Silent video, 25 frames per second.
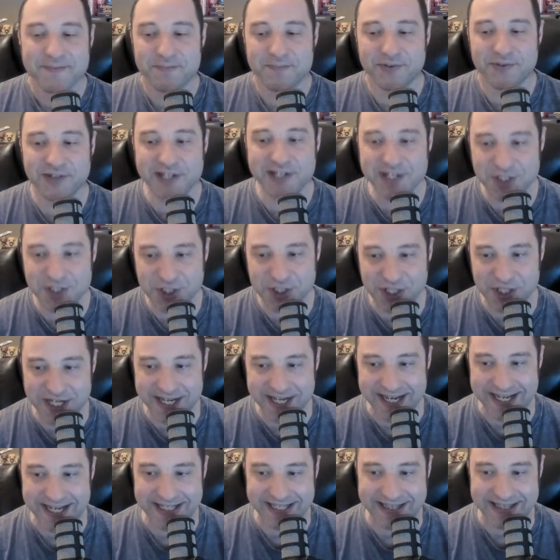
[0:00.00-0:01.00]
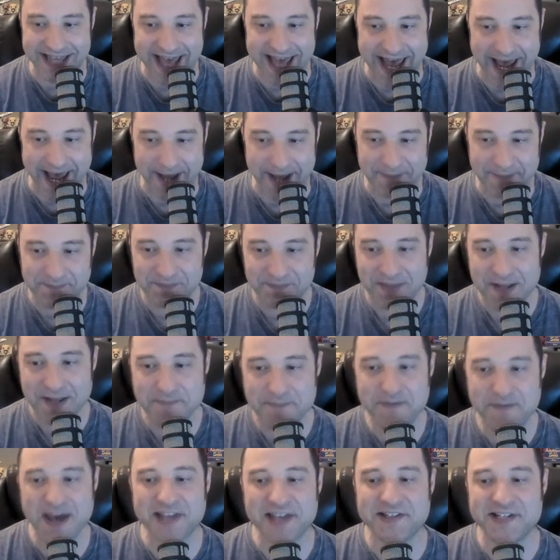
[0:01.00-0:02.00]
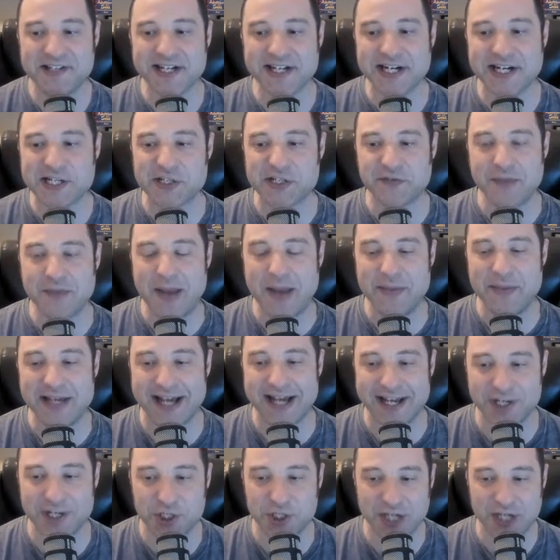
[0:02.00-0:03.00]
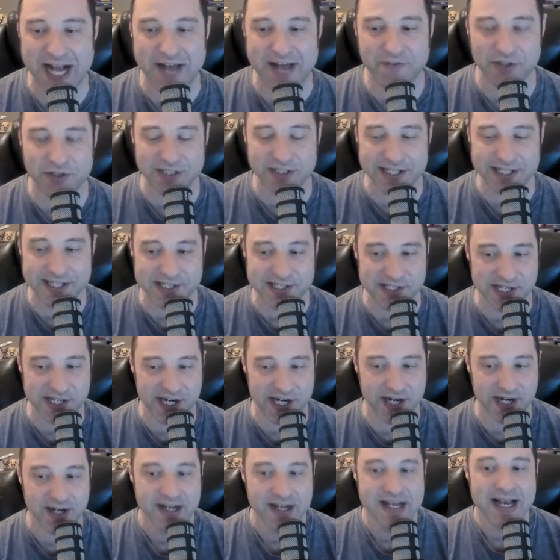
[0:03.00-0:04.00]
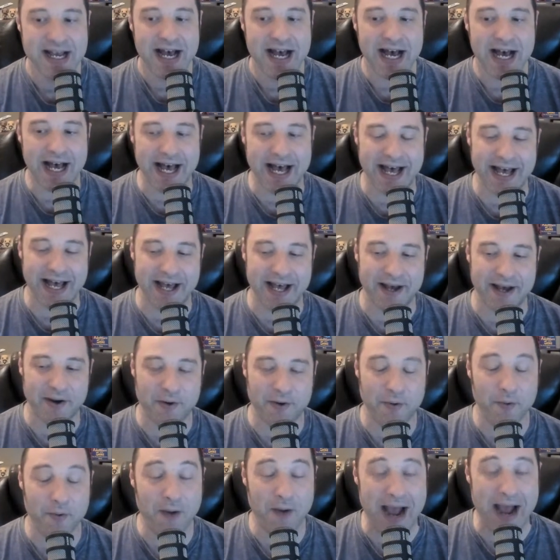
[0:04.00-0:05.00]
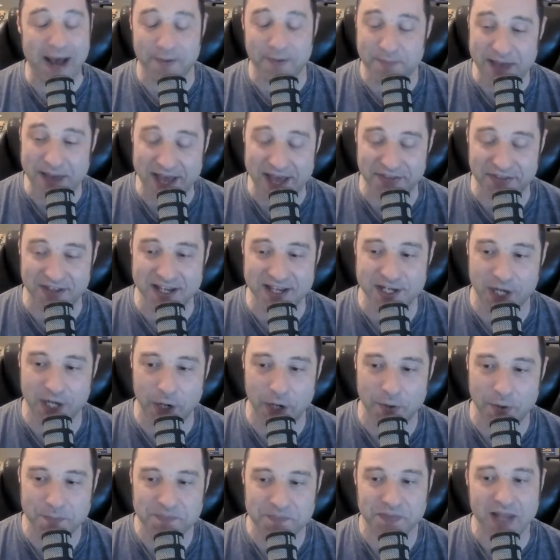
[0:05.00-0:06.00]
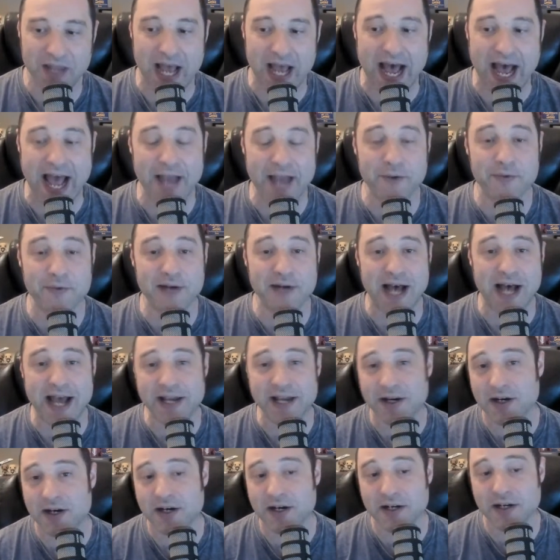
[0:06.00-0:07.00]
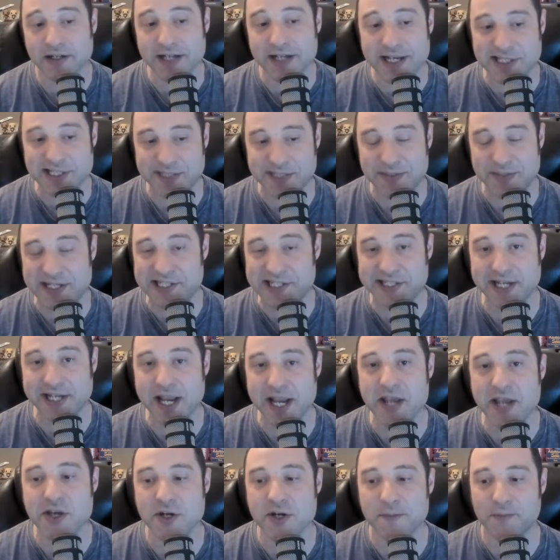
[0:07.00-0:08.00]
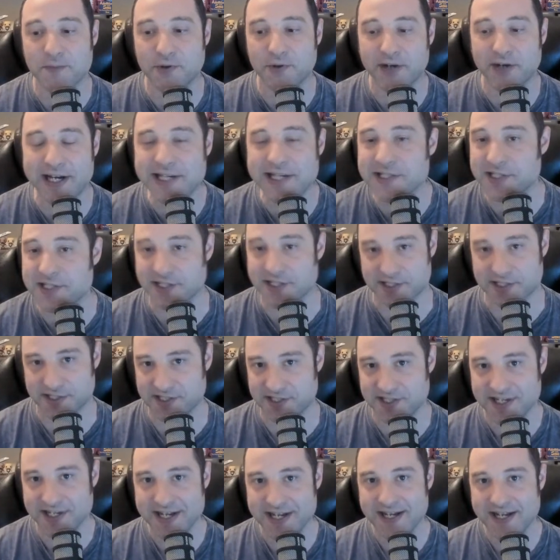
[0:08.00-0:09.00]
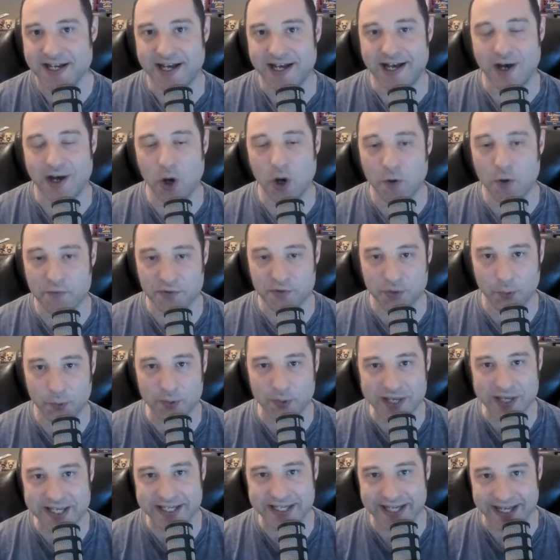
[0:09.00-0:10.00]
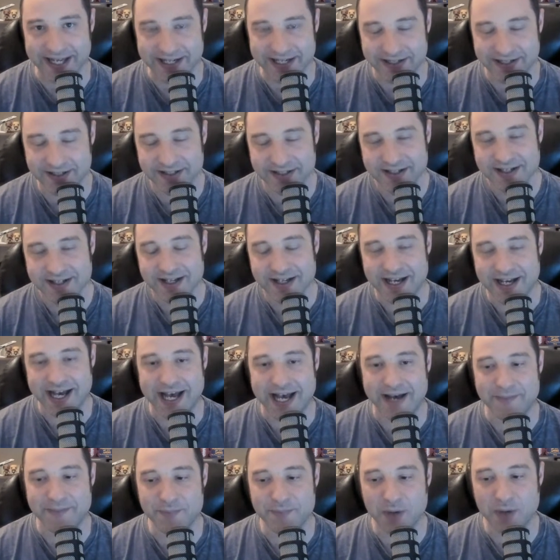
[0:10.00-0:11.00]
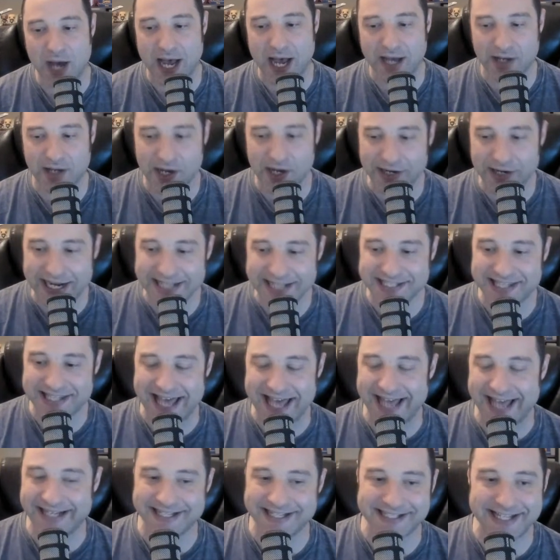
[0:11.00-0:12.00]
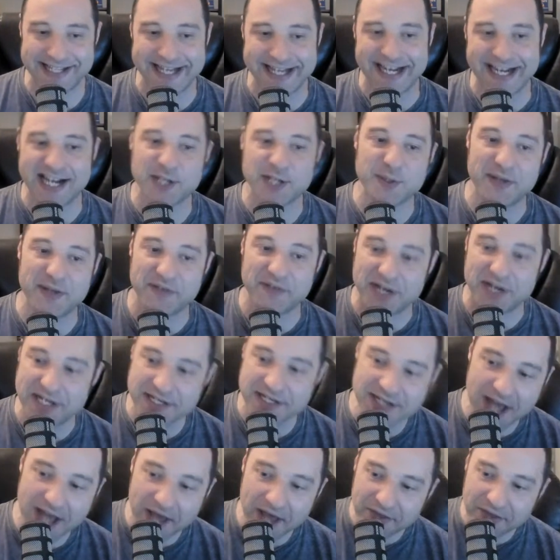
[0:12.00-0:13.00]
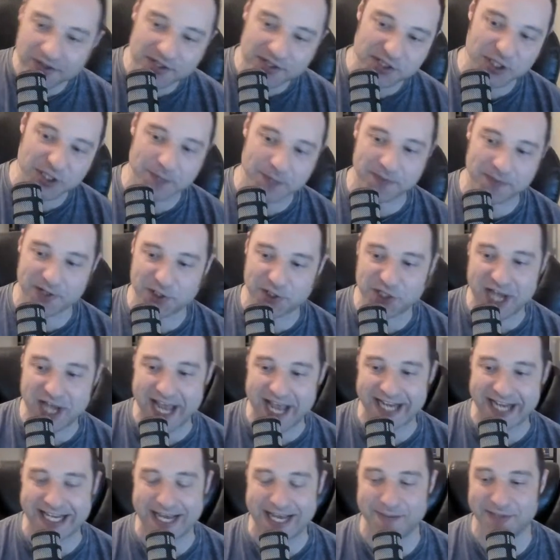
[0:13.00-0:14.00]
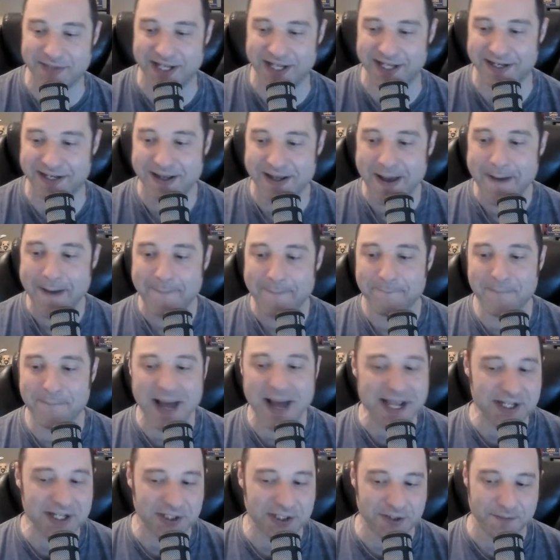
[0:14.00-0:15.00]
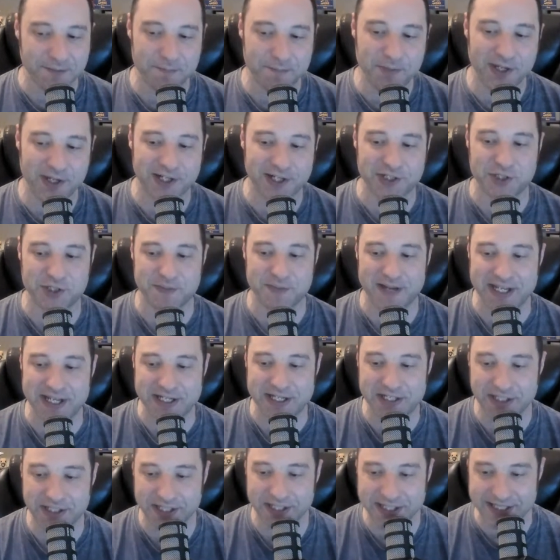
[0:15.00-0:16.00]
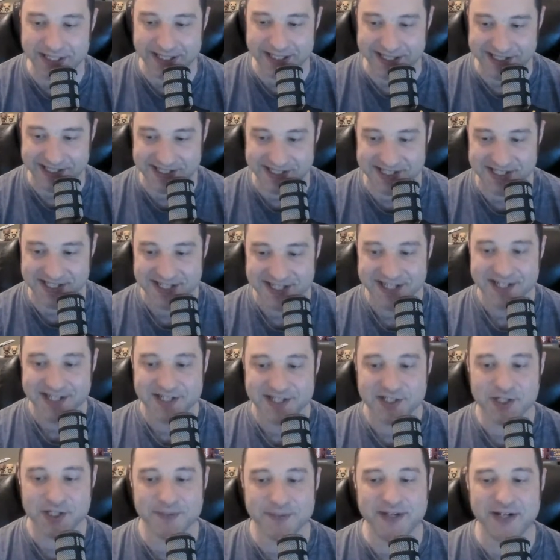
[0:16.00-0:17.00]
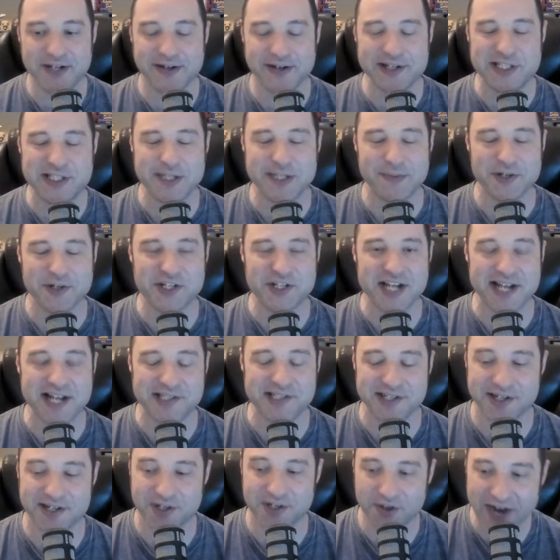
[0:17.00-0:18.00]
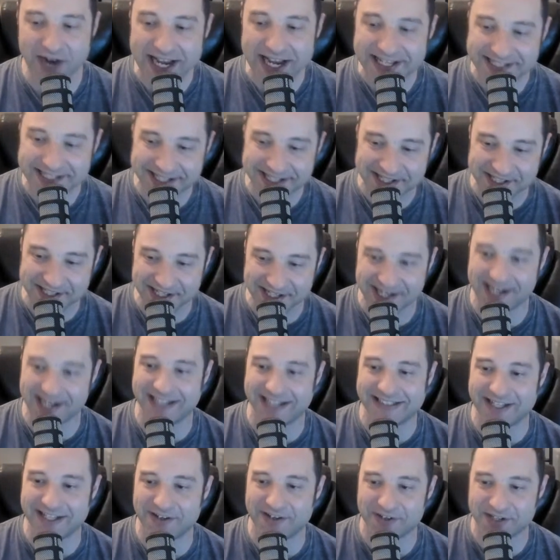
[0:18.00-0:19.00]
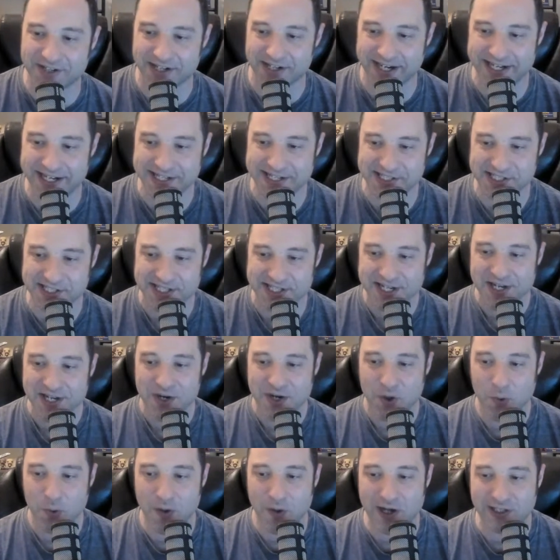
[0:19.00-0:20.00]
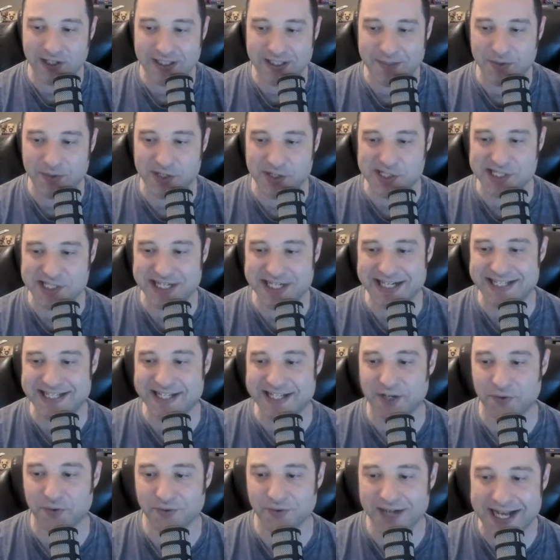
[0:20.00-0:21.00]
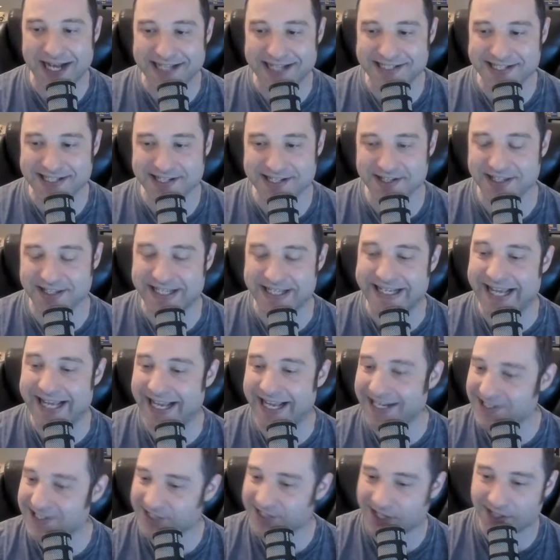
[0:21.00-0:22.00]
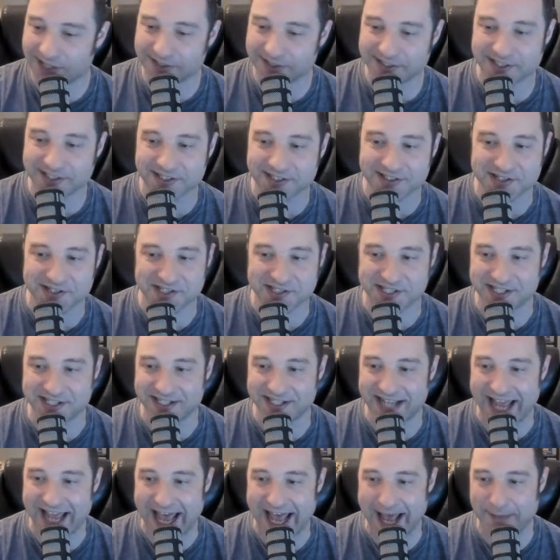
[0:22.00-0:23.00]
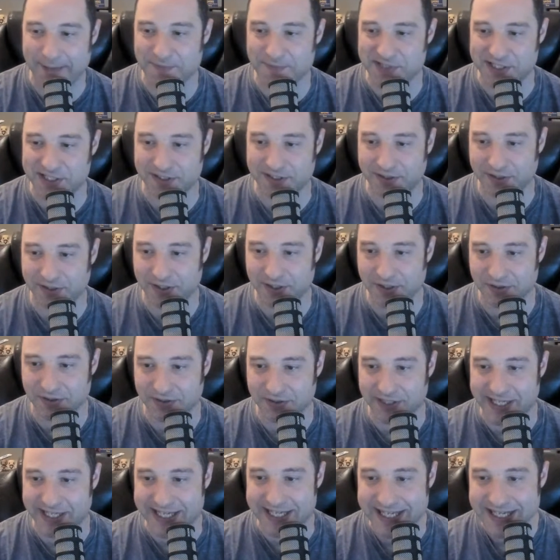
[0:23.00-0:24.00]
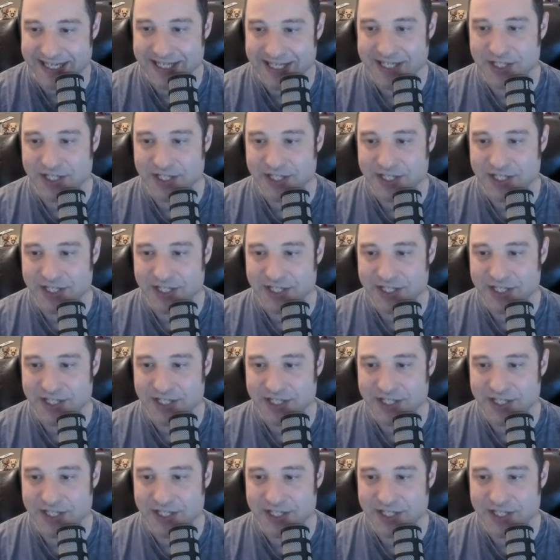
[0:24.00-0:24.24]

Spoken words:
Appreciate that. Beth Dickerson from MEI Travel is here. Wow, Beth, you know, I heard somebody singing your praises over the weekend. I'll get to that in a second because we have another super chat coming in. Michael Bush, my goodness. So many great super chats here. Grace is here. Hello, Grace. Welcome. Christina Del Rossi's here. The gang's all here, Christina. Absolutely.